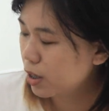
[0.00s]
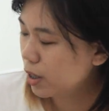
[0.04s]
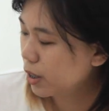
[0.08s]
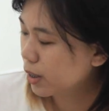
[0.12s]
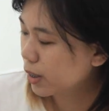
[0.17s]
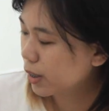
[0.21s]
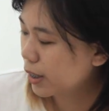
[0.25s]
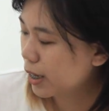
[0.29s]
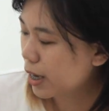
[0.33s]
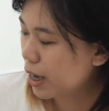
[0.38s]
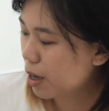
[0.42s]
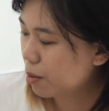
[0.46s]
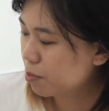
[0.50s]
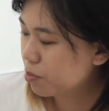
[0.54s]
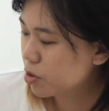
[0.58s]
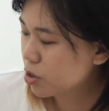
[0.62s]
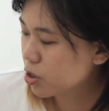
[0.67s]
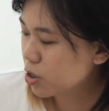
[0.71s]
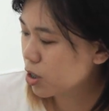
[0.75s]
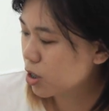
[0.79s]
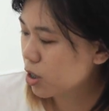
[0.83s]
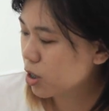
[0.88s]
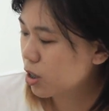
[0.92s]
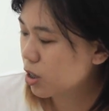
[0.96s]
and
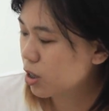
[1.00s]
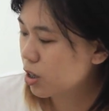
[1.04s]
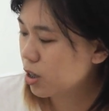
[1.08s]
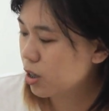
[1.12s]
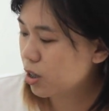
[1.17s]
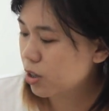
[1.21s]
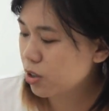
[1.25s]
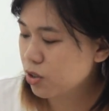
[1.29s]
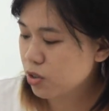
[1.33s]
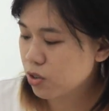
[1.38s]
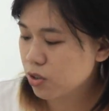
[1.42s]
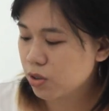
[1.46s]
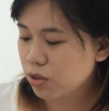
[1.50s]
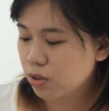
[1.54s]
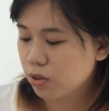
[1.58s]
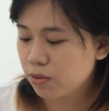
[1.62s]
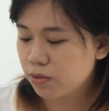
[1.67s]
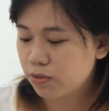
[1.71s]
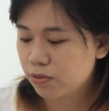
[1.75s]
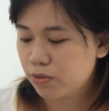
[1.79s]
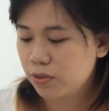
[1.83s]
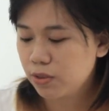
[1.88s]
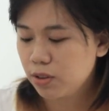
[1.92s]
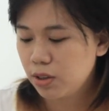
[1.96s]
capture and
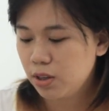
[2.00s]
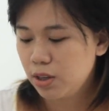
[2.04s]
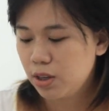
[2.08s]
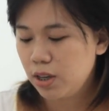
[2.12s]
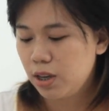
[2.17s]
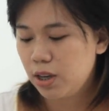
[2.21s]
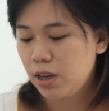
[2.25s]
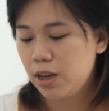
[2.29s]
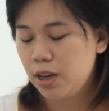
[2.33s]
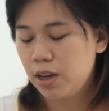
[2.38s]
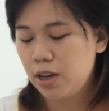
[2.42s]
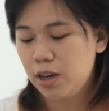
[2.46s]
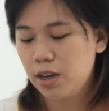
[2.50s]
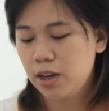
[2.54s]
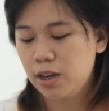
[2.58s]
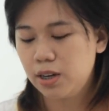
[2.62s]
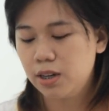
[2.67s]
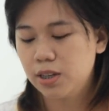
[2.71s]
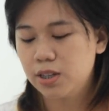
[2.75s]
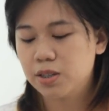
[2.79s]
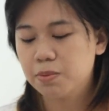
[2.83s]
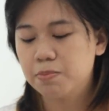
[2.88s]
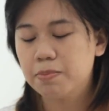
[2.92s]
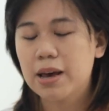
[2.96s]
stuff.
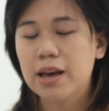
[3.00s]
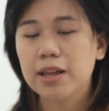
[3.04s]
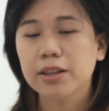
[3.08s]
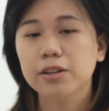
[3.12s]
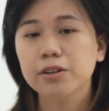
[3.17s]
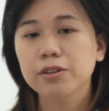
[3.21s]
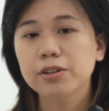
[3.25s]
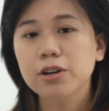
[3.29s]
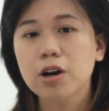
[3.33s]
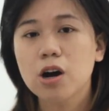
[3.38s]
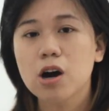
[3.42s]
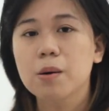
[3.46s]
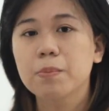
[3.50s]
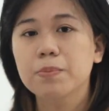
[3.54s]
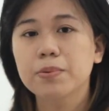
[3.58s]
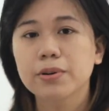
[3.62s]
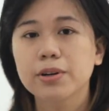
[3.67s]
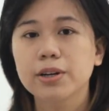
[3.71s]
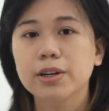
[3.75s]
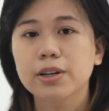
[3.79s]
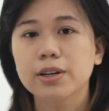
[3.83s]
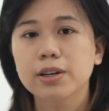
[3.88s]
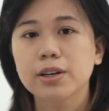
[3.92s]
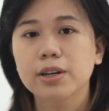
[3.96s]
And it's battery
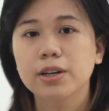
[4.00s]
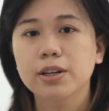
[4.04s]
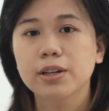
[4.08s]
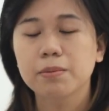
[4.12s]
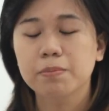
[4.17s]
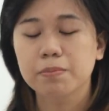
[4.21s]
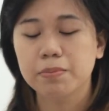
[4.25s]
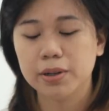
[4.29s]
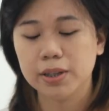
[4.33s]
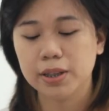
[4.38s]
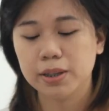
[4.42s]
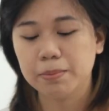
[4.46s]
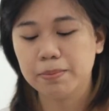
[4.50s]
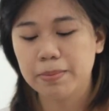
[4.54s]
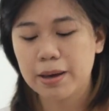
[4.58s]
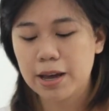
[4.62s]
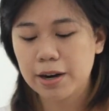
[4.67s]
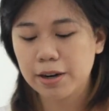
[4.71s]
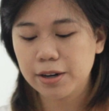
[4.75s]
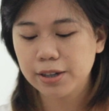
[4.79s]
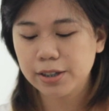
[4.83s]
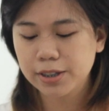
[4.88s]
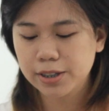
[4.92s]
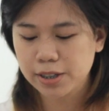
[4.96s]
operated, but the
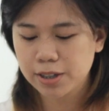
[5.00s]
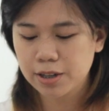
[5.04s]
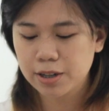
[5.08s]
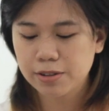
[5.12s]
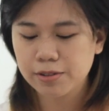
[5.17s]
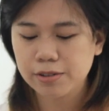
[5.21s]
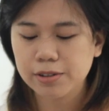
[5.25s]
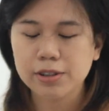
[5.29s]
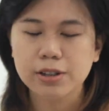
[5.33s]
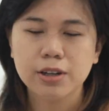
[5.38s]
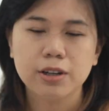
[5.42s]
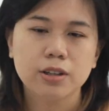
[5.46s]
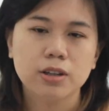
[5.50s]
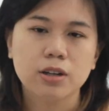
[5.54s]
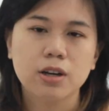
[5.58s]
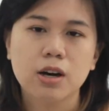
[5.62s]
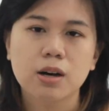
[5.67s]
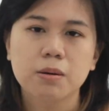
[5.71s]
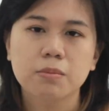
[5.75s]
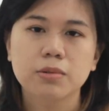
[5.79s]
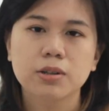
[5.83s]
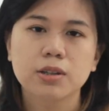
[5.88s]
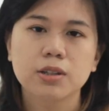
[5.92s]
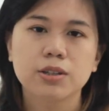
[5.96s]
battery is not really
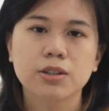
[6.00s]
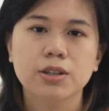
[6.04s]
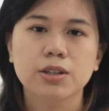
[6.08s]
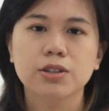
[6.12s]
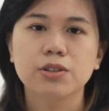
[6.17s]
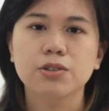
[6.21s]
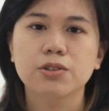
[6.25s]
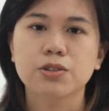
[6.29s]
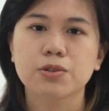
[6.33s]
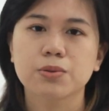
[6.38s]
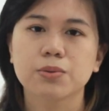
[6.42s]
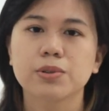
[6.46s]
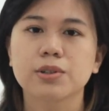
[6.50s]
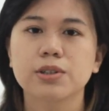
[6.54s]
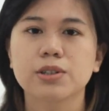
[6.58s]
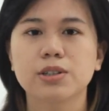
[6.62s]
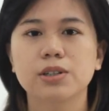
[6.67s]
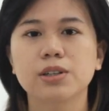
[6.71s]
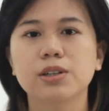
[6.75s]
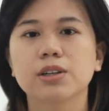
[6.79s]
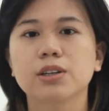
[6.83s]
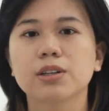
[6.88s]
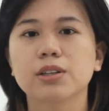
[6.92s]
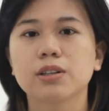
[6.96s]
uncommon. You can usually
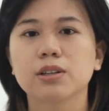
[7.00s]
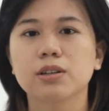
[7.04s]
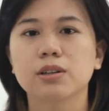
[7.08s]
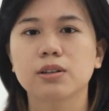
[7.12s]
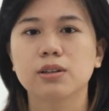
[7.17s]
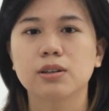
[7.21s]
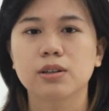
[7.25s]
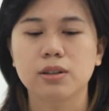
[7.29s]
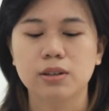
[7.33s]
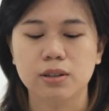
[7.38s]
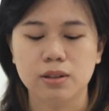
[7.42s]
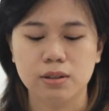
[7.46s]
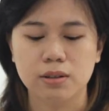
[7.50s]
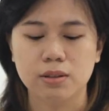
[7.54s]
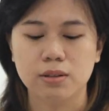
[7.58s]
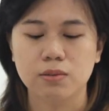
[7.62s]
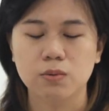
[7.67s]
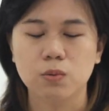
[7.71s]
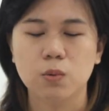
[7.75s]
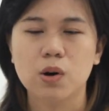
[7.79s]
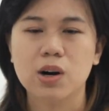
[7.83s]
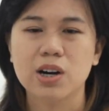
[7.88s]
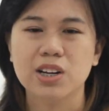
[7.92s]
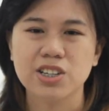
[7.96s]
see it
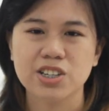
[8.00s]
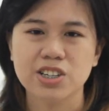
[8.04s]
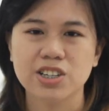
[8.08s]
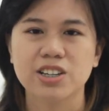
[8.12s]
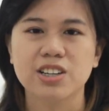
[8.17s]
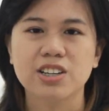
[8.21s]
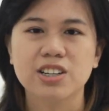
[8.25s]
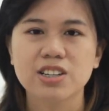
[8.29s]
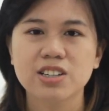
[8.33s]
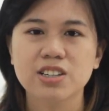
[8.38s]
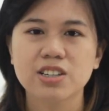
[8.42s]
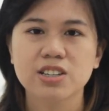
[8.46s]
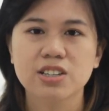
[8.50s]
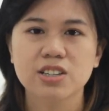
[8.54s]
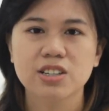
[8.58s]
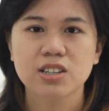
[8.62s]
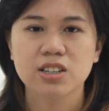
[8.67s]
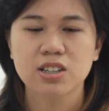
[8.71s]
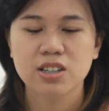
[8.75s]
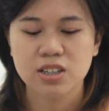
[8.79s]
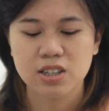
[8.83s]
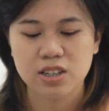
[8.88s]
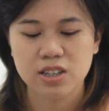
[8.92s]
in watches.